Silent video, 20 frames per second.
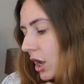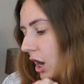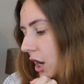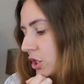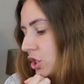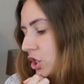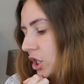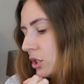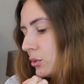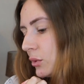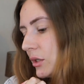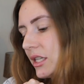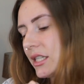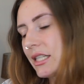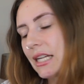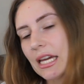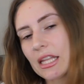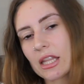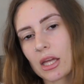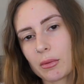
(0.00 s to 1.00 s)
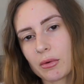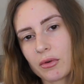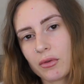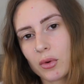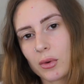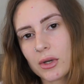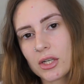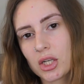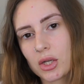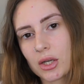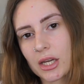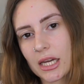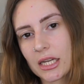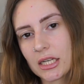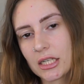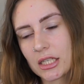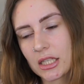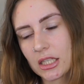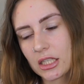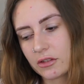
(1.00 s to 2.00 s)
I just want to say though, before we do get
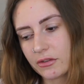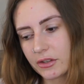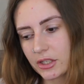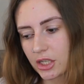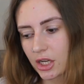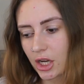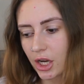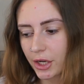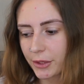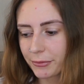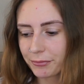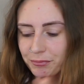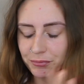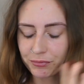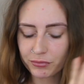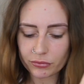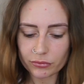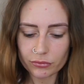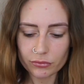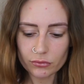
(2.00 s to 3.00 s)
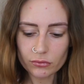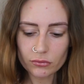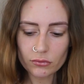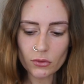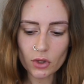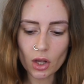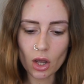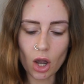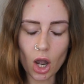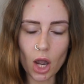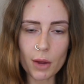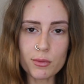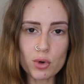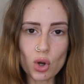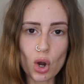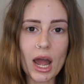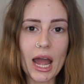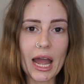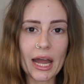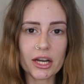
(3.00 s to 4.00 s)
into this video, I'm
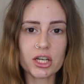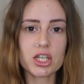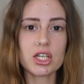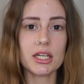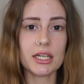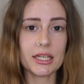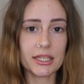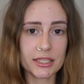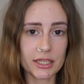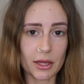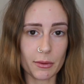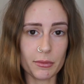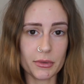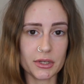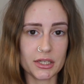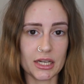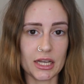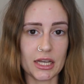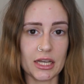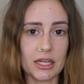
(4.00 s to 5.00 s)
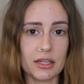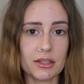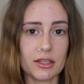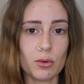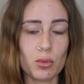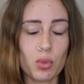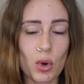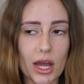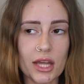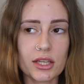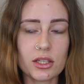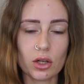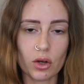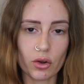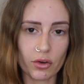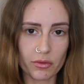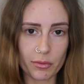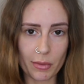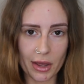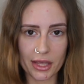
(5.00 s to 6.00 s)
not actually somebody that wears a
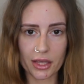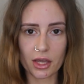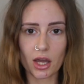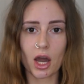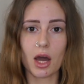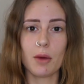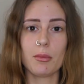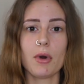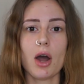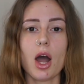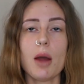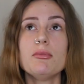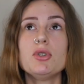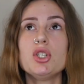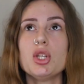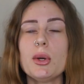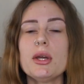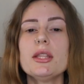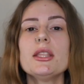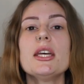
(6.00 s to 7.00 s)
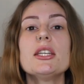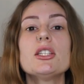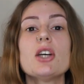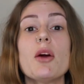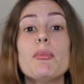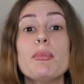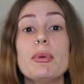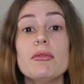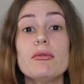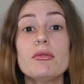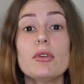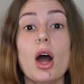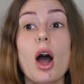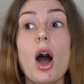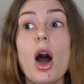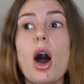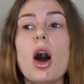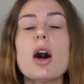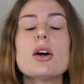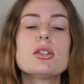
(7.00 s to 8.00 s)
lot of makeup. I'm doing this, I've been
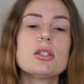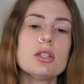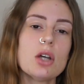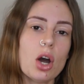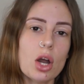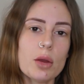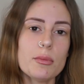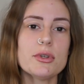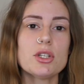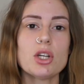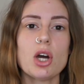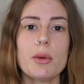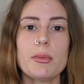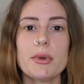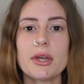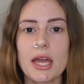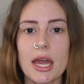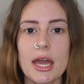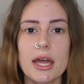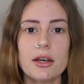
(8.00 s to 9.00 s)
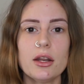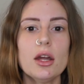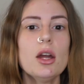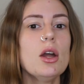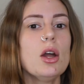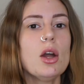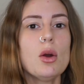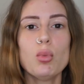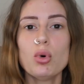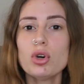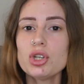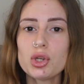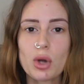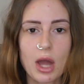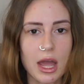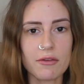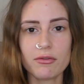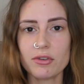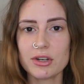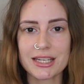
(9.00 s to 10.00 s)
asked time and time again, what's
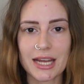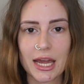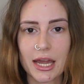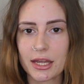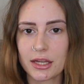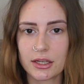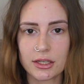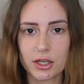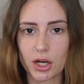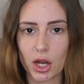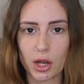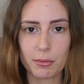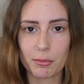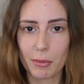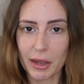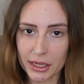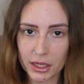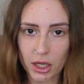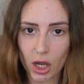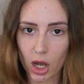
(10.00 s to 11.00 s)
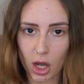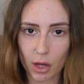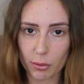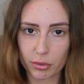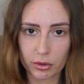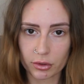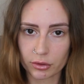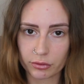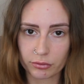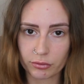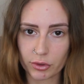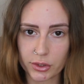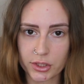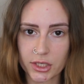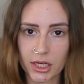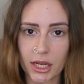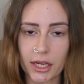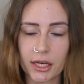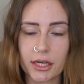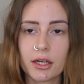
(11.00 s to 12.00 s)
your everyday, you know, makeup
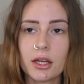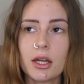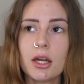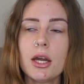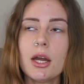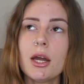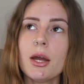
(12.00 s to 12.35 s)
routine?